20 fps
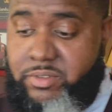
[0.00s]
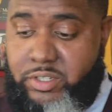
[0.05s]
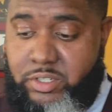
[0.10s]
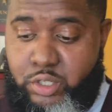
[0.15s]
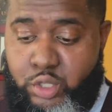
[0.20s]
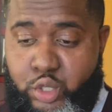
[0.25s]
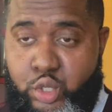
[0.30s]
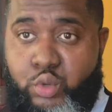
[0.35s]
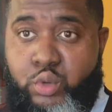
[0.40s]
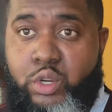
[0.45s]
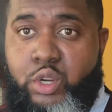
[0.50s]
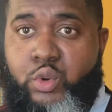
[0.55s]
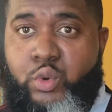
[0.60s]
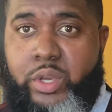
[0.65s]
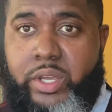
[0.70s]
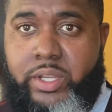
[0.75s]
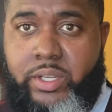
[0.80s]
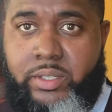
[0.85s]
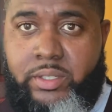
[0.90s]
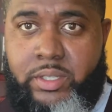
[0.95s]
just to do a
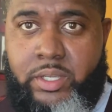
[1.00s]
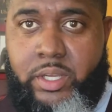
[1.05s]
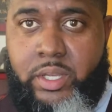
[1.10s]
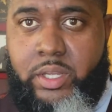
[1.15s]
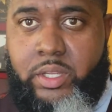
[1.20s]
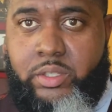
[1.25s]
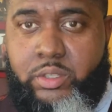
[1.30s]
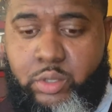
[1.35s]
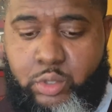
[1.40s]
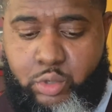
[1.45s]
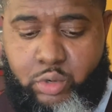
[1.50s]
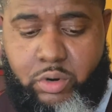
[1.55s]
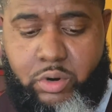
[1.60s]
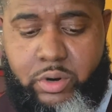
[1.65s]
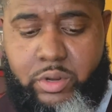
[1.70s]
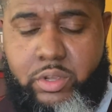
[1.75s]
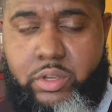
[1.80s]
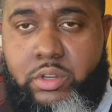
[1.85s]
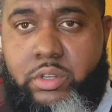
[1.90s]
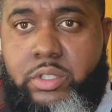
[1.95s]
quick
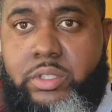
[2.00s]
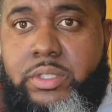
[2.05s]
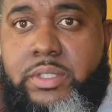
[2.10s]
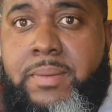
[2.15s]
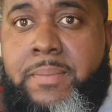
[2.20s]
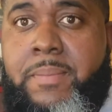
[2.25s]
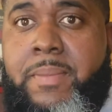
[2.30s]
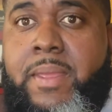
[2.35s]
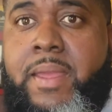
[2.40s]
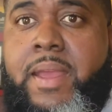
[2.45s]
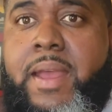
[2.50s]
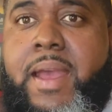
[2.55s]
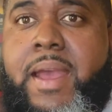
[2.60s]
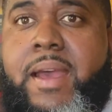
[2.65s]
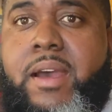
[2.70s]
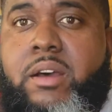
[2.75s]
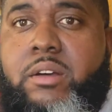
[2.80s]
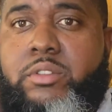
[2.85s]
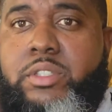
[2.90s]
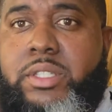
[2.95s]
tutorial on
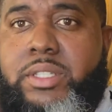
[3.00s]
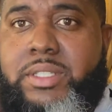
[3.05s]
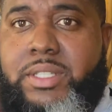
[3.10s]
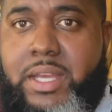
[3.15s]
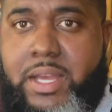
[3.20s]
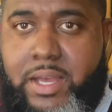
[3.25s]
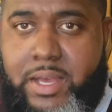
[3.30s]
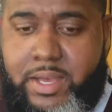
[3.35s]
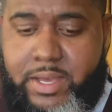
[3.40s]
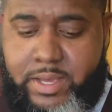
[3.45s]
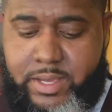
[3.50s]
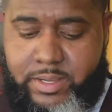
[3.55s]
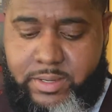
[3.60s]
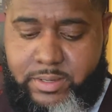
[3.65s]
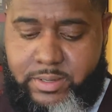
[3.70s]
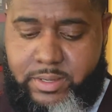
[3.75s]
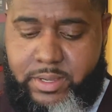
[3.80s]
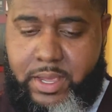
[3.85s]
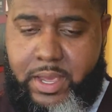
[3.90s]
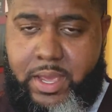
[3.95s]
how to tie
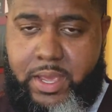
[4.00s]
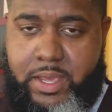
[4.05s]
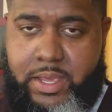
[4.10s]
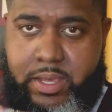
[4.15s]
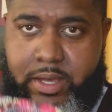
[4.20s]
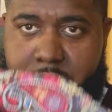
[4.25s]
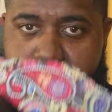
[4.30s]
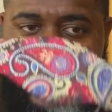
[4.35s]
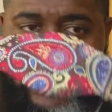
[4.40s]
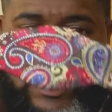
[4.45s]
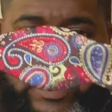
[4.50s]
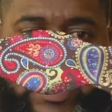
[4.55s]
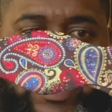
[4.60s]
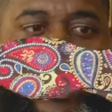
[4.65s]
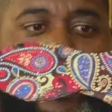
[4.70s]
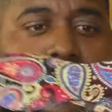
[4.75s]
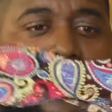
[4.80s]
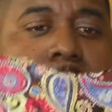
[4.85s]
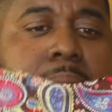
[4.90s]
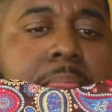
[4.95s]
a,
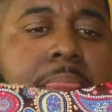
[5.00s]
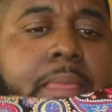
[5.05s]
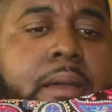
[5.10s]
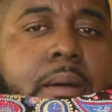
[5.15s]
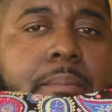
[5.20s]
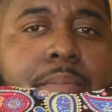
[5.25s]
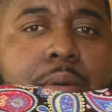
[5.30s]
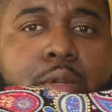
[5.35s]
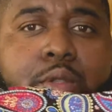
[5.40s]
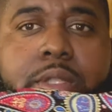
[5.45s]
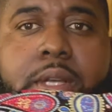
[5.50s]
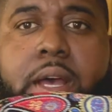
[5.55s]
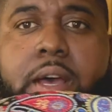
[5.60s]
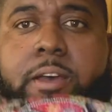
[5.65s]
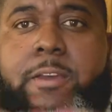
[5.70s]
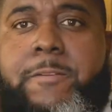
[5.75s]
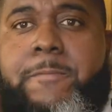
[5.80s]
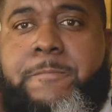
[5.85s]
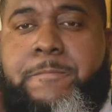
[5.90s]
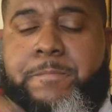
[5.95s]
a bow
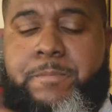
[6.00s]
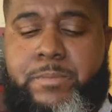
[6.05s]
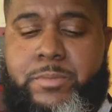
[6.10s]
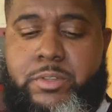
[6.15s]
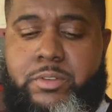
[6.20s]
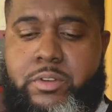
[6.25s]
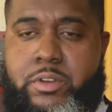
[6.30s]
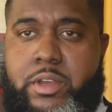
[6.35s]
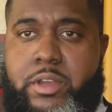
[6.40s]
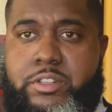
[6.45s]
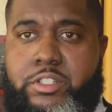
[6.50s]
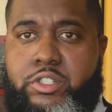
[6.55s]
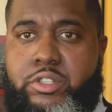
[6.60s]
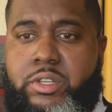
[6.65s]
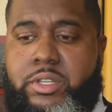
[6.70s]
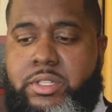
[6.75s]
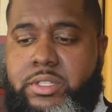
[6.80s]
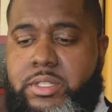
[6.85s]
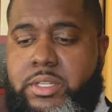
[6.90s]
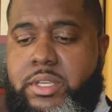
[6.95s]
tie. So as you
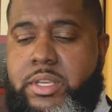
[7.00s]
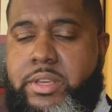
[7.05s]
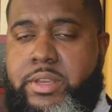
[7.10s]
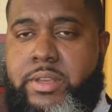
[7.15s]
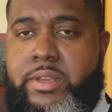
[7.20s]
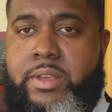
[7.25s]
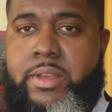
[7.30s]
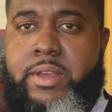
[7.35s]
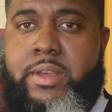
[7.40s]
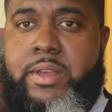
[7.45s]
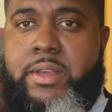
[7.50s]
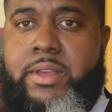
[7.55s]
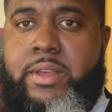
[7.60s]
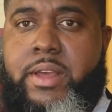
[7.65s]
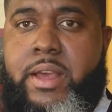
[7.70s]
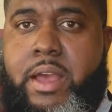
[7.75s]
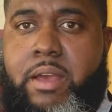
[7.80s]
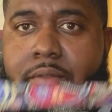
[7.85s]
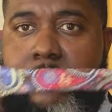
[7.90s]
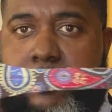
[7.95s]
can see,
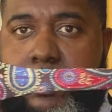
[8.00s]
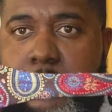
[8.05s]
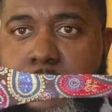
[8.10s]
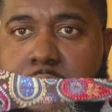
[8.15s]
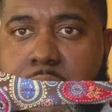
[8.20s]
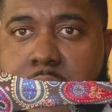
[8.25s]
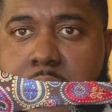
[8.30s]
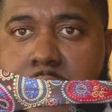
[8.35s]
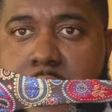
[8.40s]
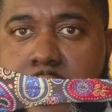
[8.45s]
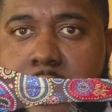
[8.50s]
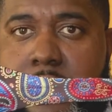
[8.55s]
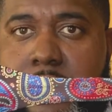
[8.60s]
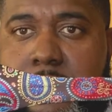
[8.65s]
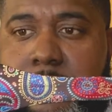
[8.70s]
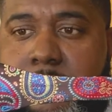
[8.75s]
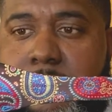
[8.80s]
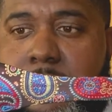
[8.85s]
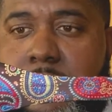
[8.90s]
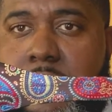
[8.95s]
I have a bow tie
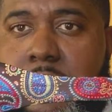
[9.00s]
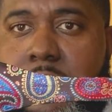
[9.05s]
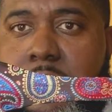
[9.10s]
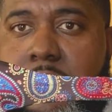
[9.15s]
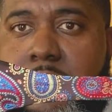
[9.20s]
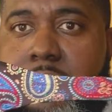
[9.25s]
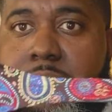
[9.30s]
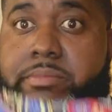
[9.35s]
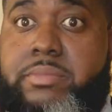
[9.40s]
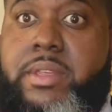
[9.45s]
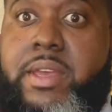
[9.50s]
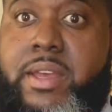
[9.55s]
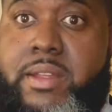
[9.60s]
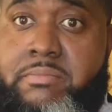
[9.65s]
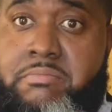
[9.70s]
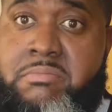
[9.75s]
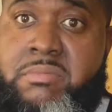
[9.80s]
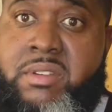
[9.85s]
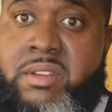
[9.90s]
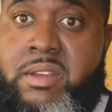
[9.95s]
here that
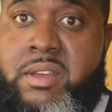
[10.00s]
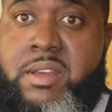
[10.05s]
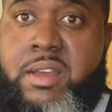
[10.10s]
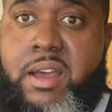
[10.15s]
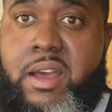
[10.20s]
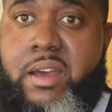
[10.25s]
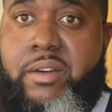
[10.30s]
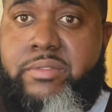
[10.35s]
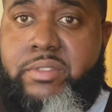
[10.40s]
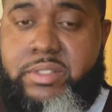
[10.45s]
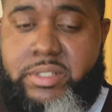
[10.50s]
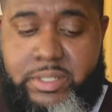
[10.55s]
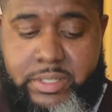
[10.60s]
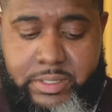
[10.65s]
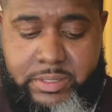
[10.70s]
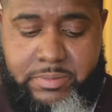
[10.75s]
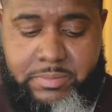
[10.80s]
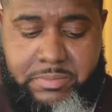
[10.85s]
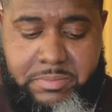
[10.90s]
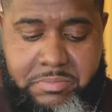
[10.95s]
obviously
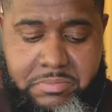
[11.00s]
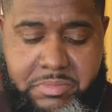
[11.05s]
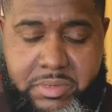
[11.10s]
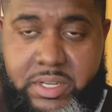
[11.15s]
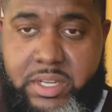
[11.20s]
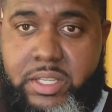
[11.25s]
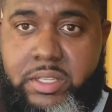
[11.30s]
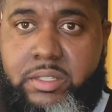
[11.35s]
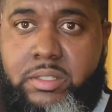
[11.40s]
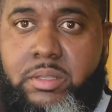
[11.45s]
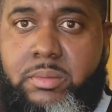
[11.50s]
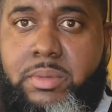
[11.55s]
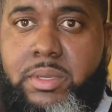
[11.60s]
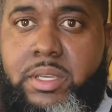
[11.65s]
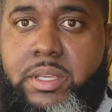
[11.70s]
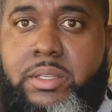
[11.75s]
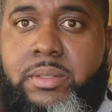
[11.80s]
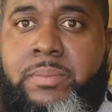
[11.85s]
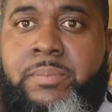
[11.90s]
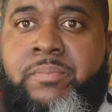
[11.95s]
needs to
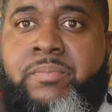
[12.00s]
be